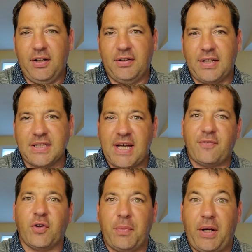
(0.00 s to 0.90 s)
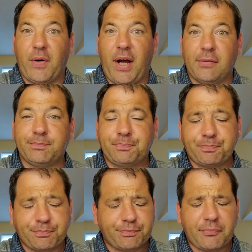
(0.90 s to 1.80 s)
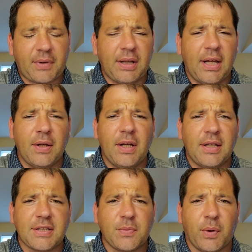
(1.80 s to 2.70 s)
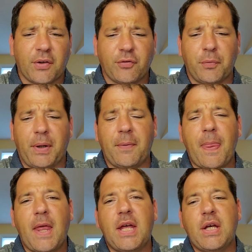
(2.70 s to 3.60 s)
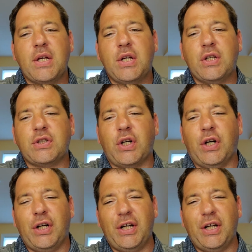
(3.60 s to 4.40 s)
that's not for me, right? It doesn't work for me. So,